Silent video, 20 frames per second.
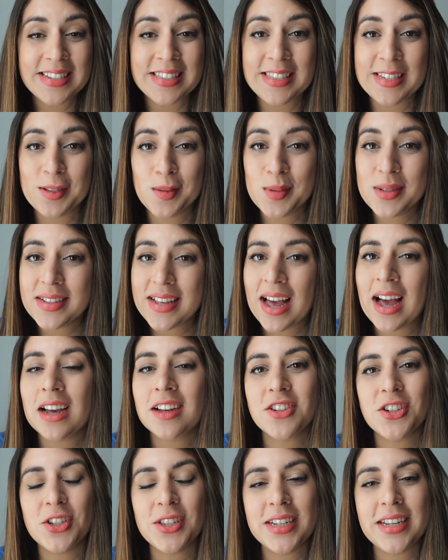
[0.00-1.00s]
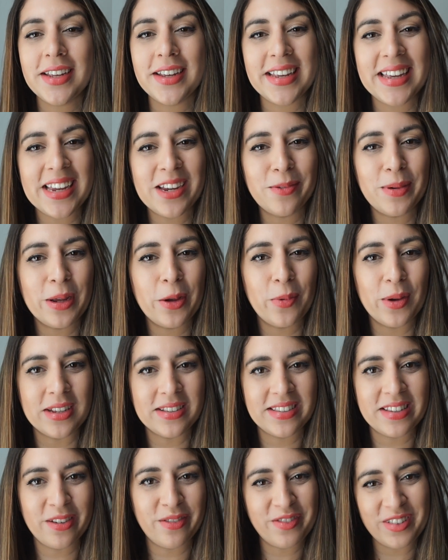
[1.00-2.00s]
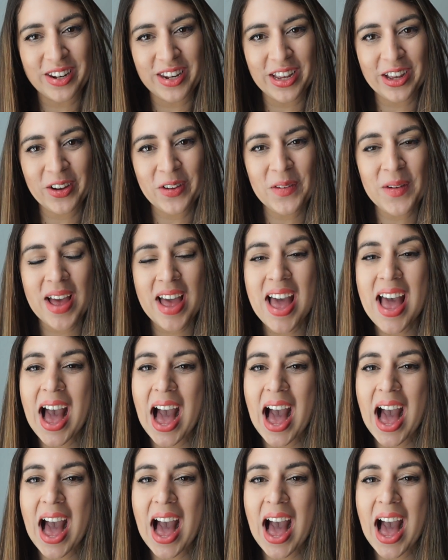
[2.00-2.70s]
and this is actually a requested video.